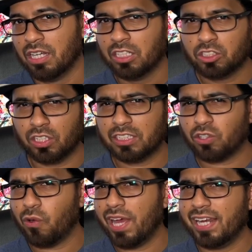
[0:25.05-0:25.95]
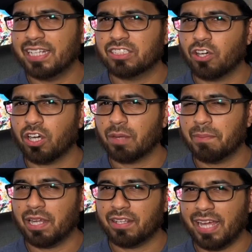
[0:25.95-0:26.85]
So let's go ahead and talk
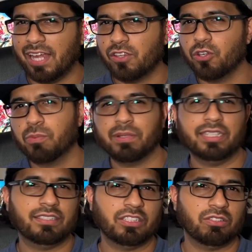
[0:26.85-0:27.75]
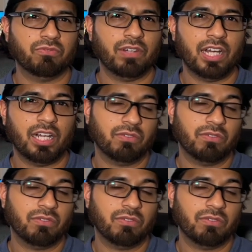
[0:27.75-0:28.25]
about that new PlayStation 5,